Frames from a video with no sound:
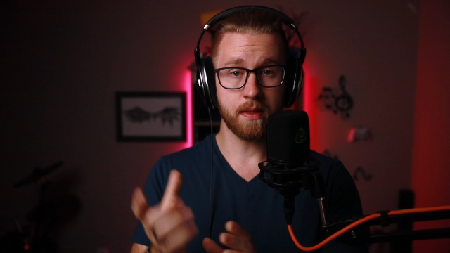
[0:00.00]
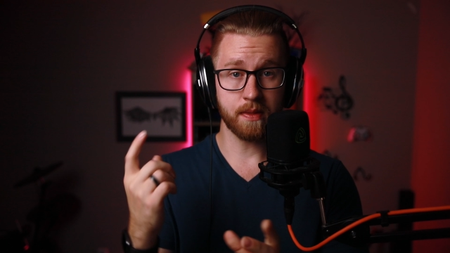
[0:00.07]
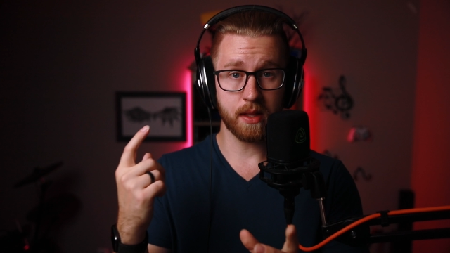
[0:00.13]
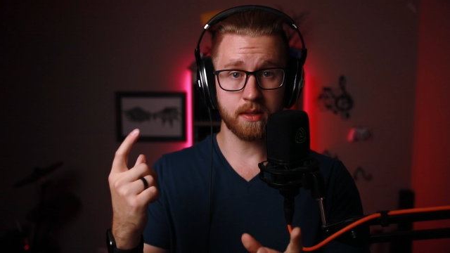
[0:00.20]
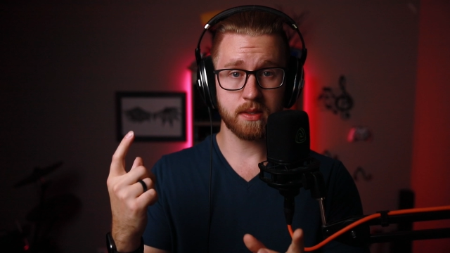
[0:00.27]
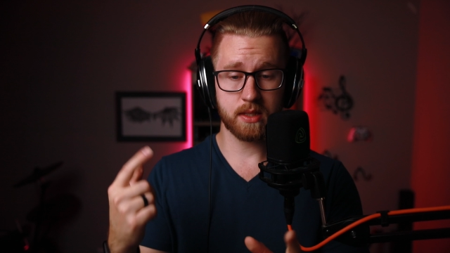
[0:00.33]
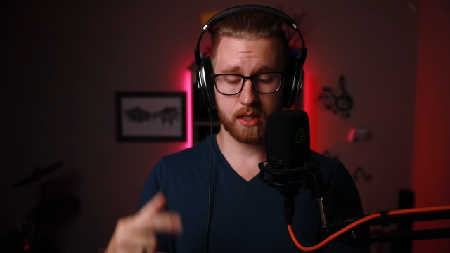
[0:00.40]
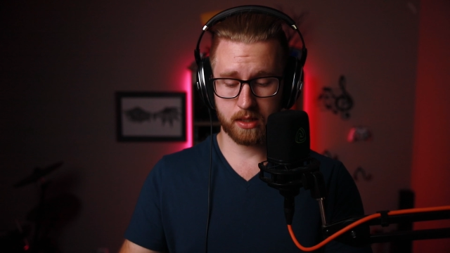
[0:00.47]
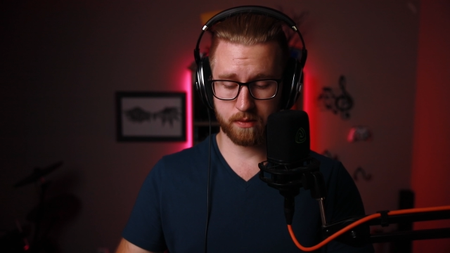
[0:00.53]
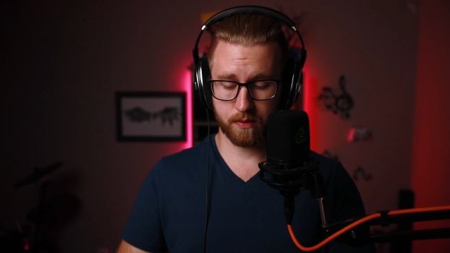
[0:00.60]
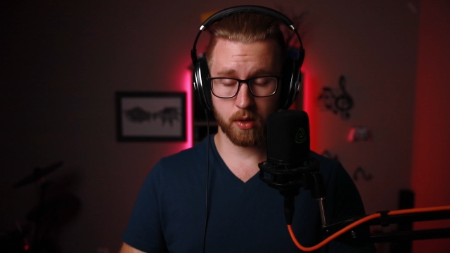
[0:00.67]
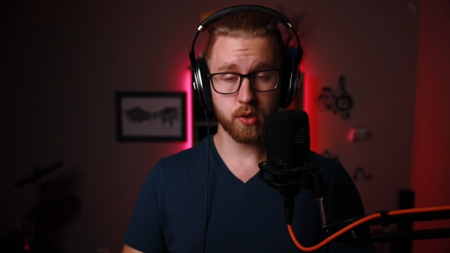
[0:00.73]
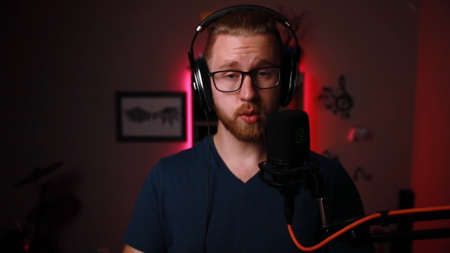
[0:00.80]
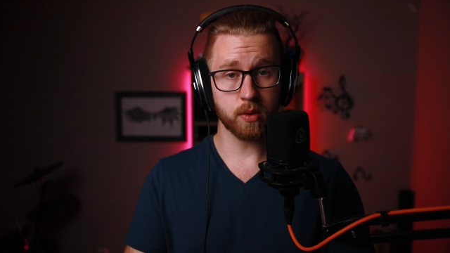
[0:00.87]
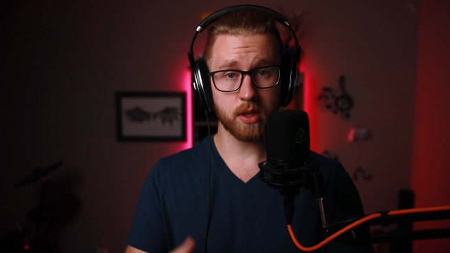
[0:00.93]
and then send
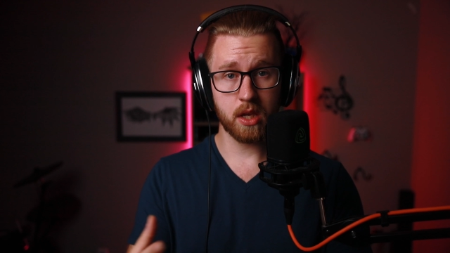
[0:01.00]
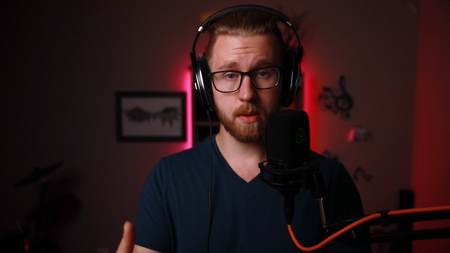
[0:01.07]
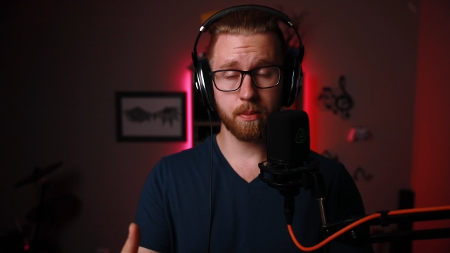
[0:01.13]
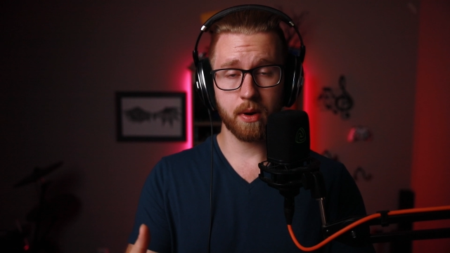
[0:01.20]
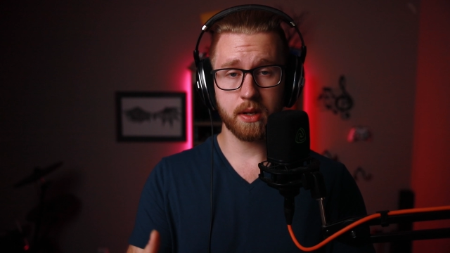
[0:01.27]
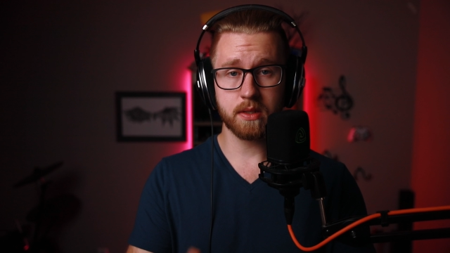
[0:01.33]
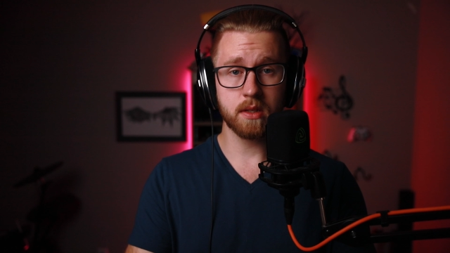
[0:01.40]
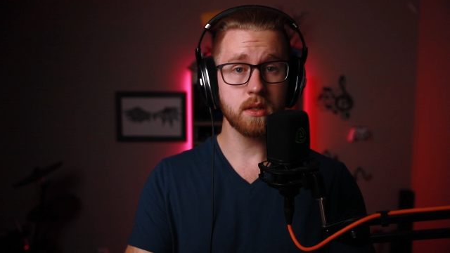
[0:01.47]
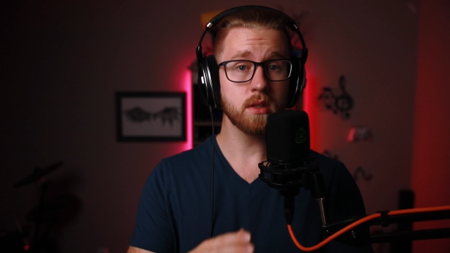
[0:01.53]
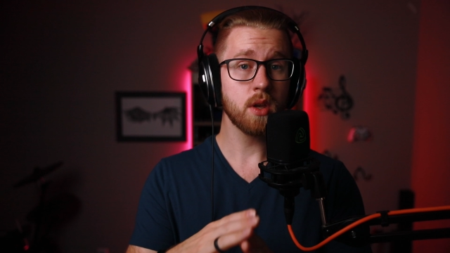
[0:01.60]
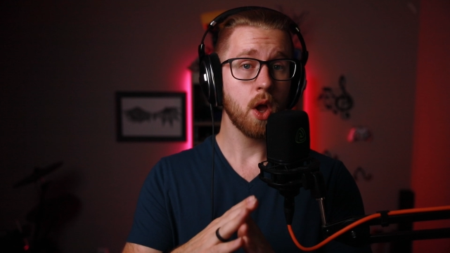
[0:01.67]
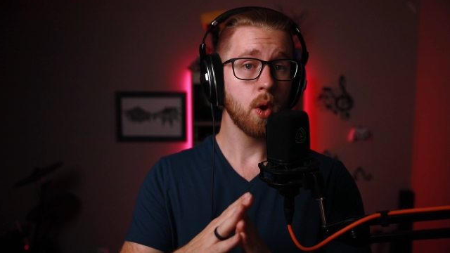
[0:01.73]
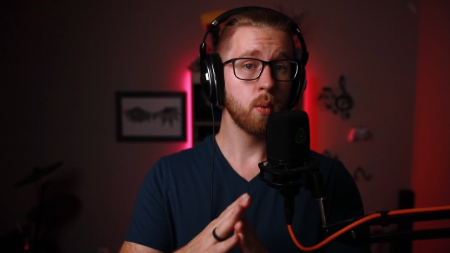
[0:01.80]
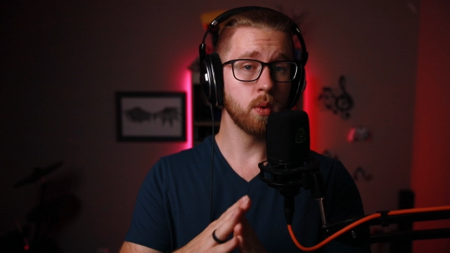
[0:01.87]
virtual key presses